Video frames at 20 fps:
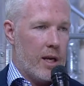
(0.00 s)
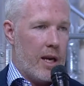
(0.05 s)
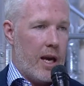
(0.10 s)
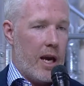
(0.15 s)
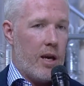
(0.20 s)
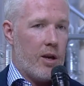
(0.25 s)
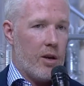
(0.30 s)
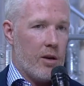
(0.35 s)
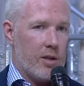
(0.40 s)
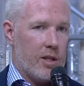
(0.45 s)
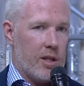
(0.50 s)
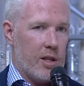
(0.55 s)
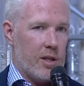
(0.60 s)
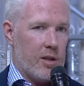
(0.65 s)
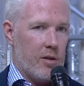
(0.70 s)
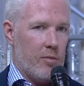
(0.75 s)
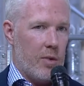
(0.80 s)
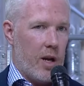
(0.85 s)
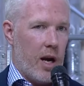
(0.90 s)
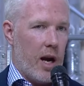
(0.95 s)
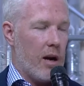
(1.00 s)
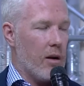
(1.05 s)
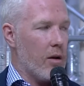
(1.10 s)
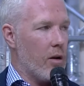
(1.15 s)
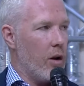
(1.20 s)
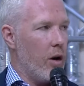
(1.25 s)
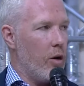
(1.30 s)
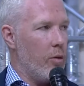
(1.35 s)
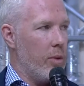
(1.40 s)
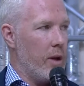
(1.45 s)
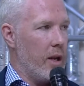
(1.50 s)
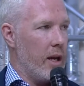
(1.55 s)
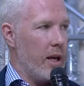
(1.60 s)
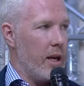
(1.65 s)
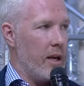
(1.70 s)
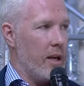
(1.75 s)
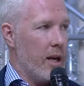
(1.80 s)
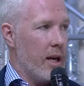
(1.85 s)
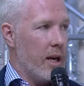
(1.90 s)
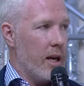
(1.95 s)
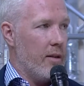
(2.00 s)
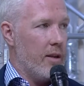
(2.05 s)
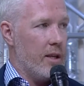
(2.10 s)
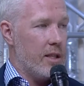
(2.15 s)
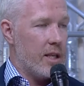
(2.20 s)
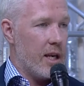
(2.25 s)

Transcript: ecosystem now globally that